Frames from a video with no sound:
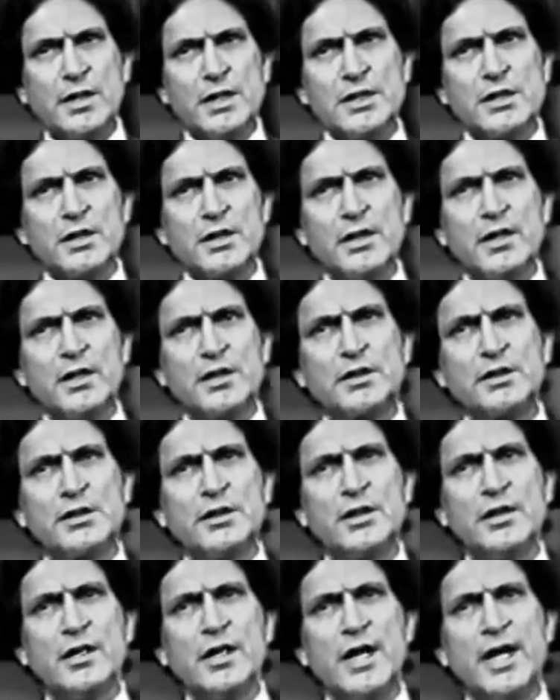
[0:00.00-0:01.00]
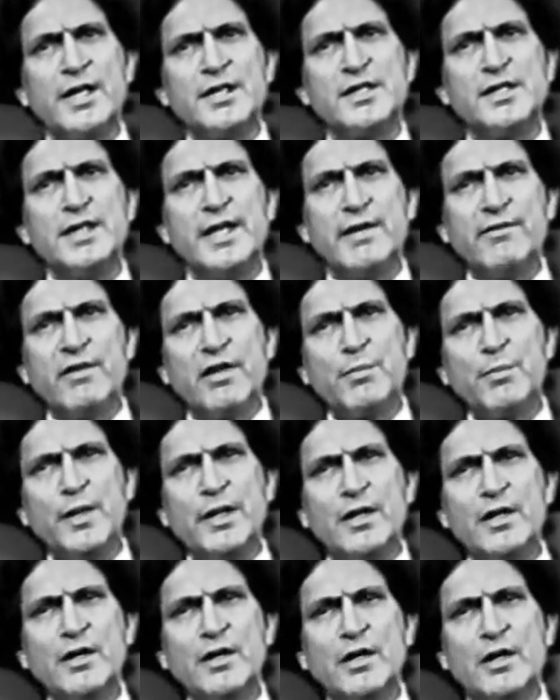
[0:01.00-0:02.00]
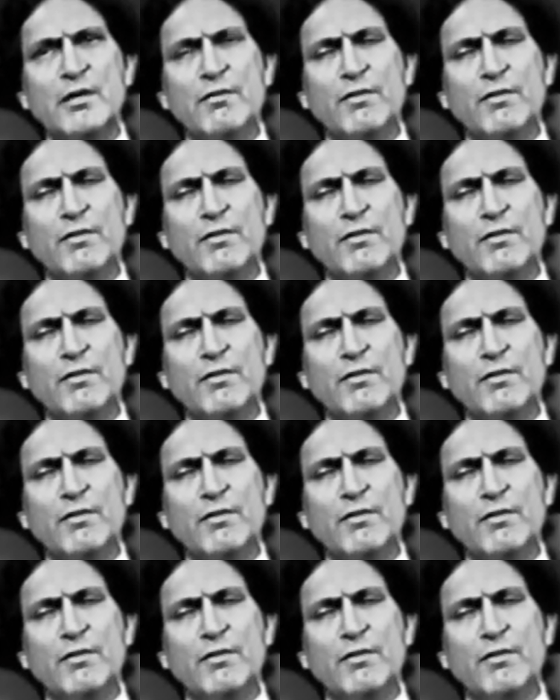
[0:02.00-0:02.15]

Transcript: this earth has never been